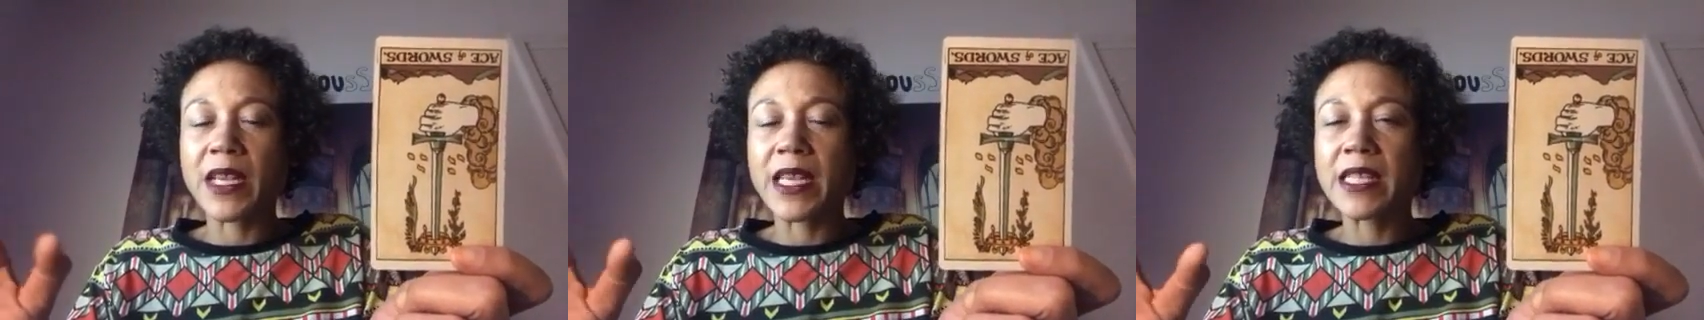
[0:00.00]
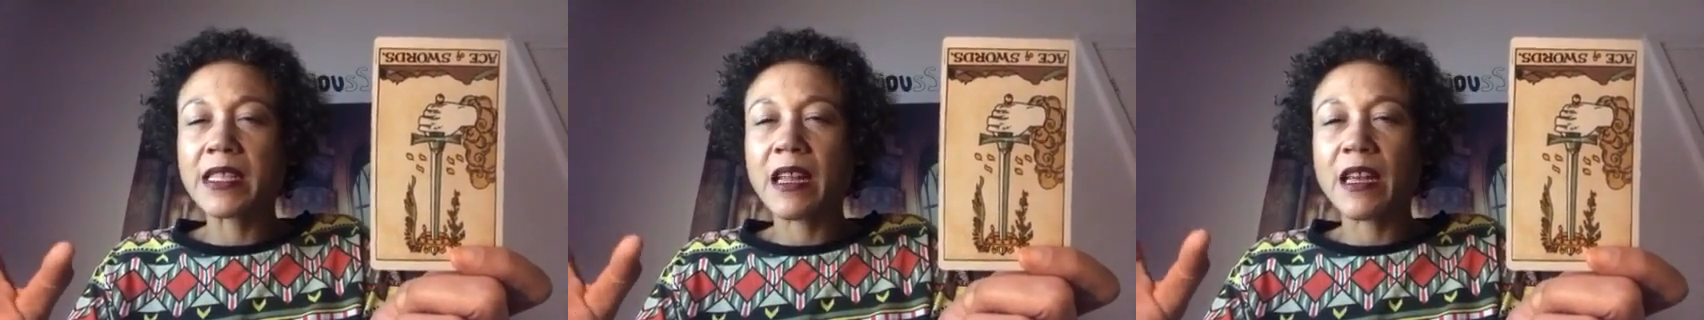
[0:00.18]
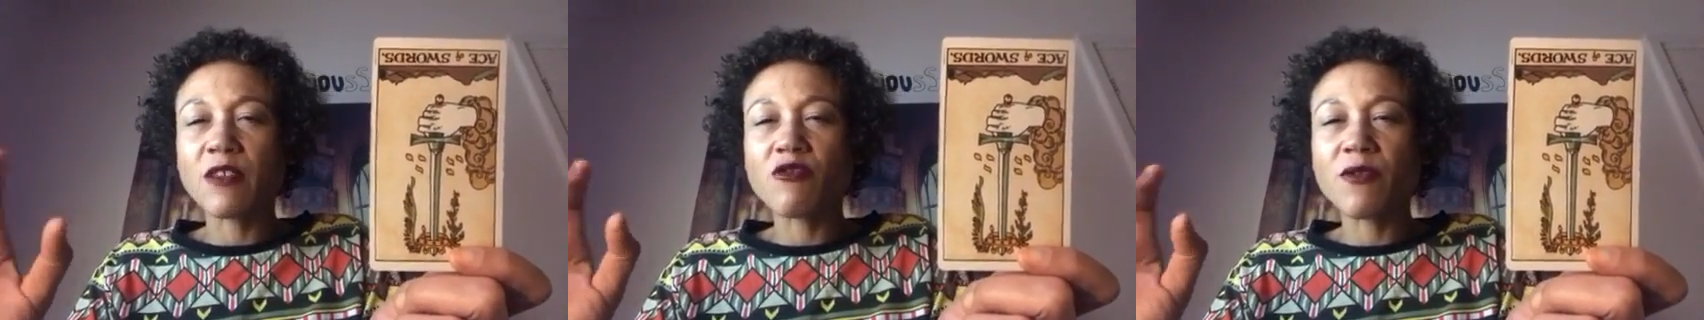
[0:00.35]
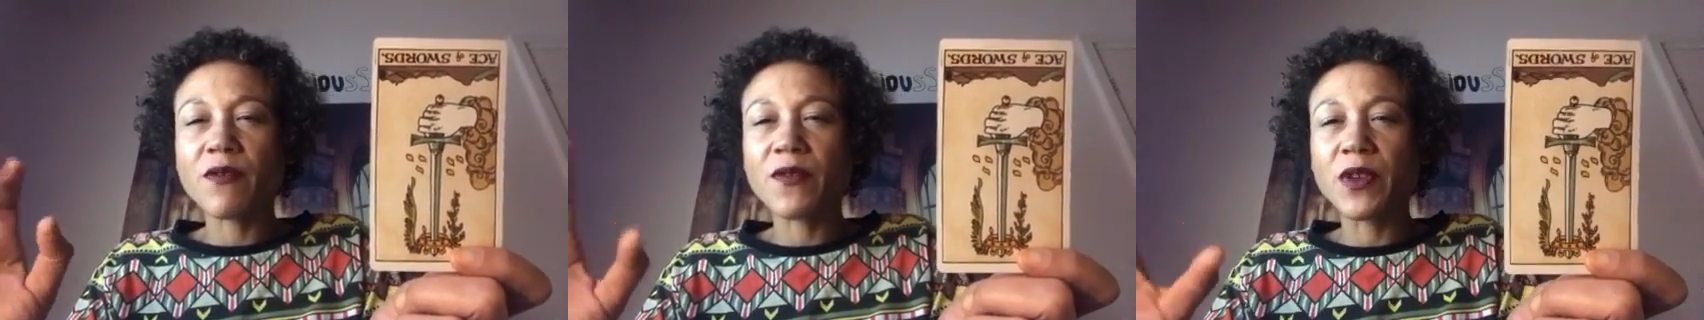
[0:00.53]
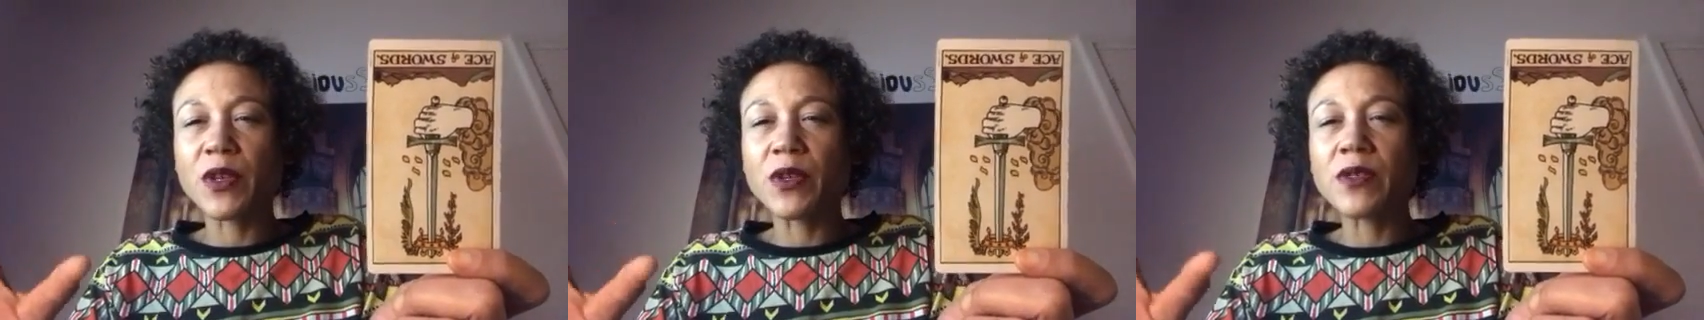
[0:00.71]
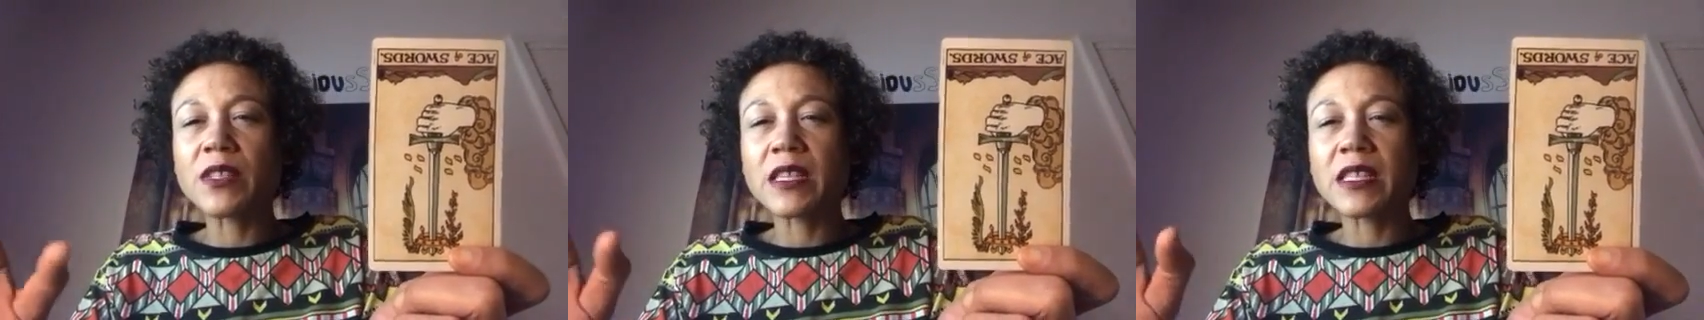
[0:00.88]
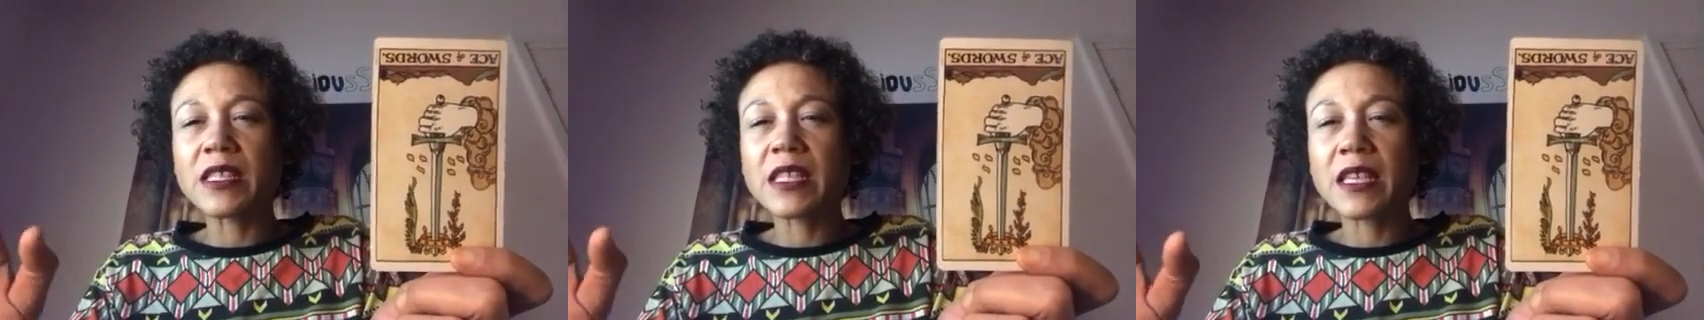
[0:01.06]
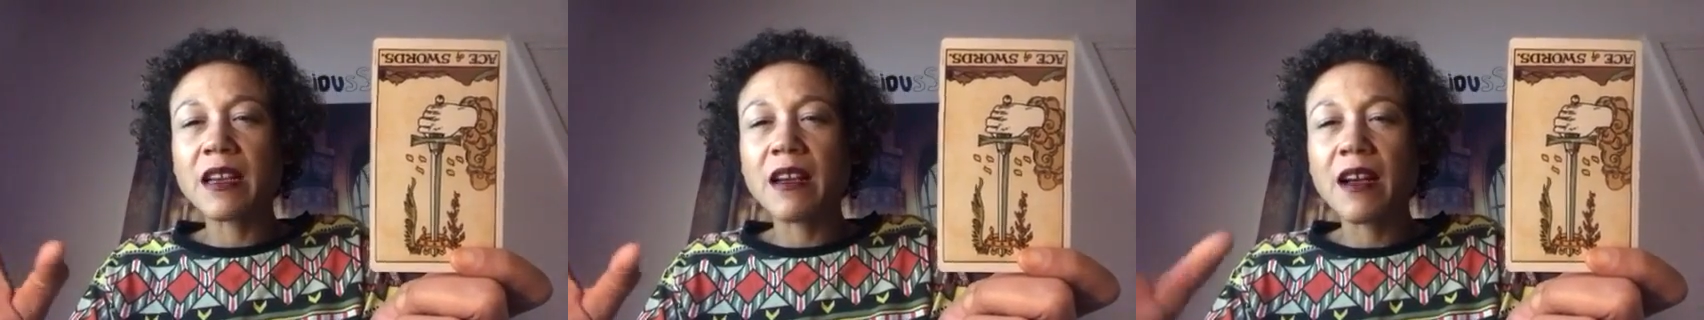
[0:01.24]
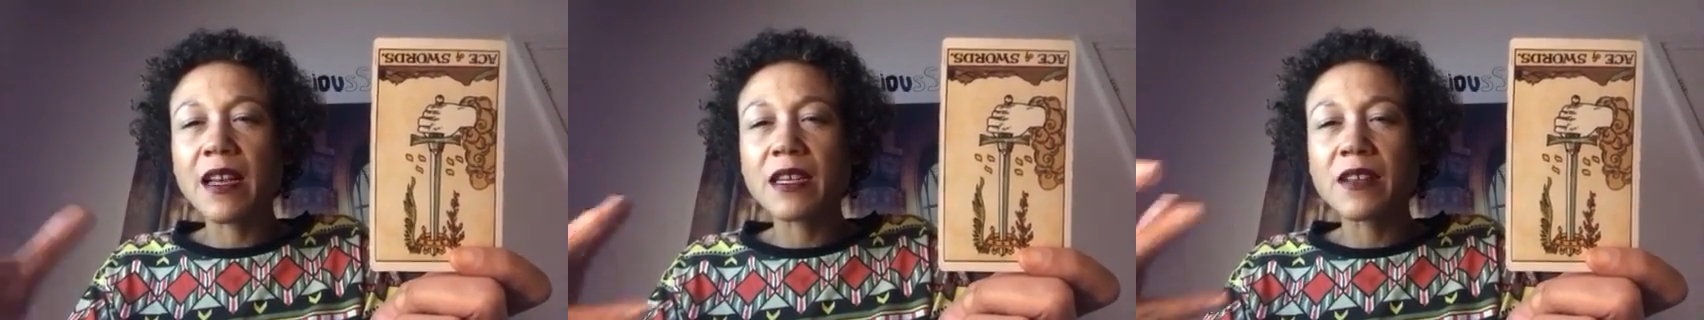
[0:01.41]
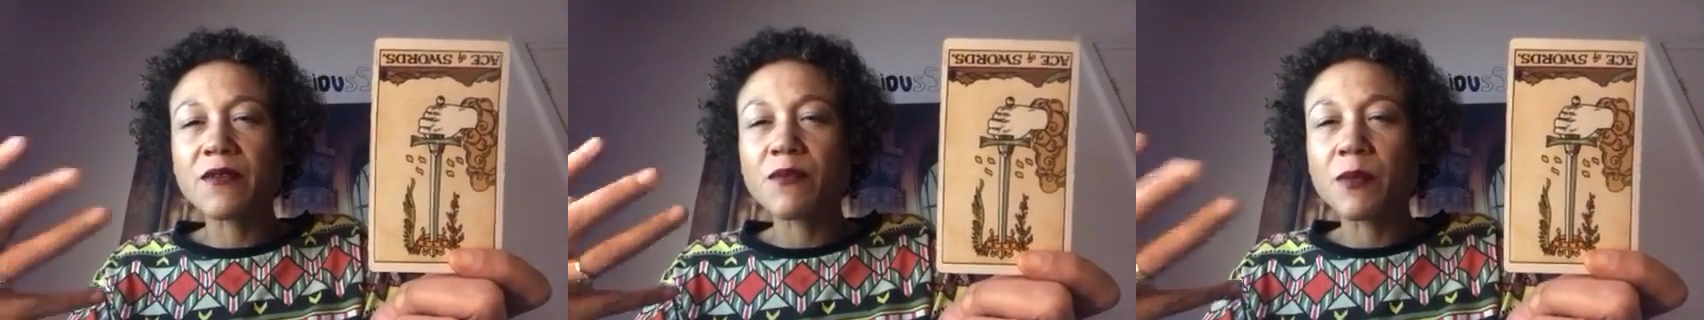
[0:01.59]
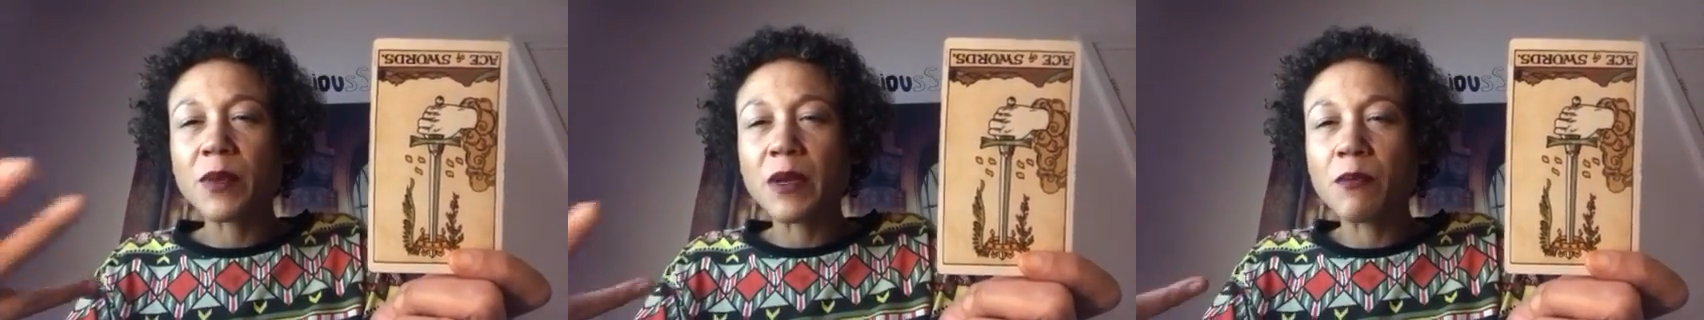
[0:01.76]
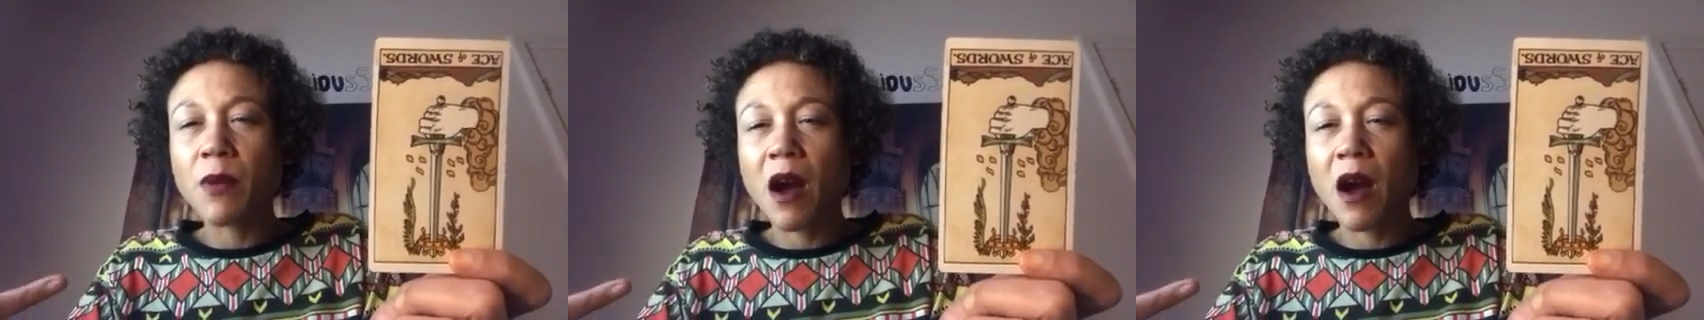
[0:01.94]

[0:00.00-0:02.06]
It's like refusing to kind of be